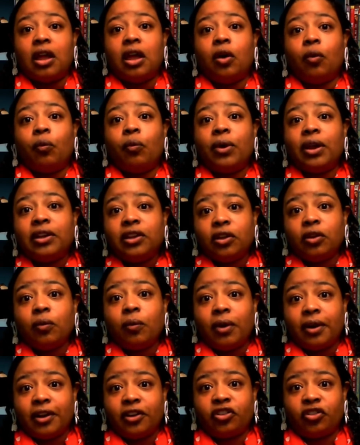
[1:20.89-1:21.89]
When you
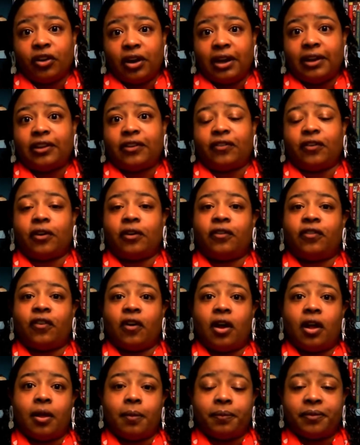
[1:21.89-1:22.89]
want to transfer
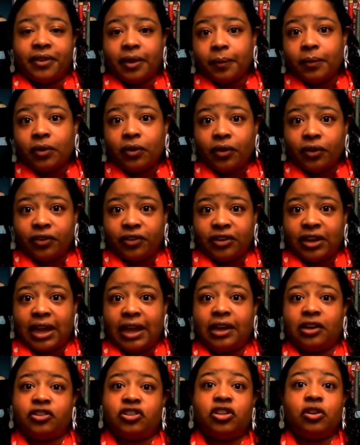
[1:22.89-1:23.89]
from Seminole
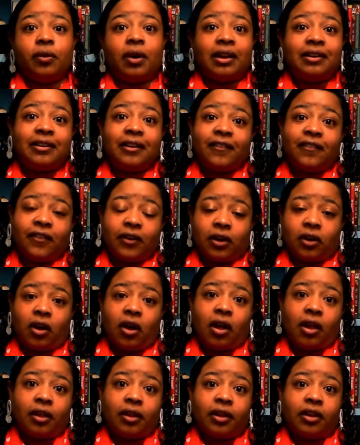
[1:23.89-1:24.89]
State to a different
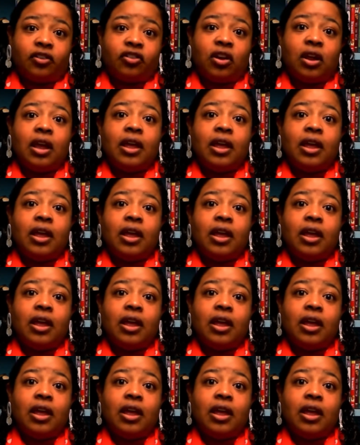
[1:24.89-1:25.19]
college,